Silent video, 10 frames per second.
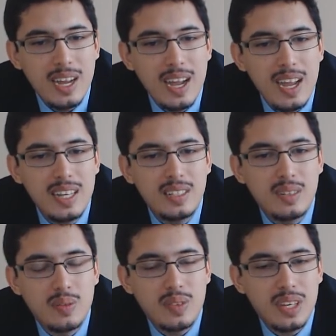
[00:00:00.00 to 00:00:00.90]

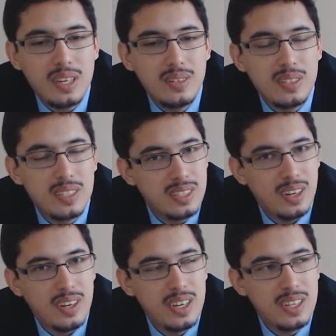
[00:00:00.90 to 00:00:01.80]
end of those
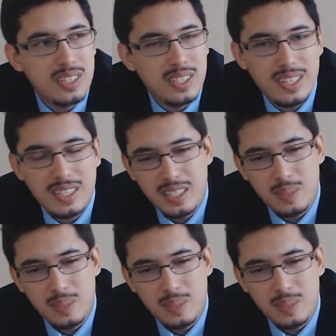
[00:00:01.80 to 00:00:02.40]
tyres and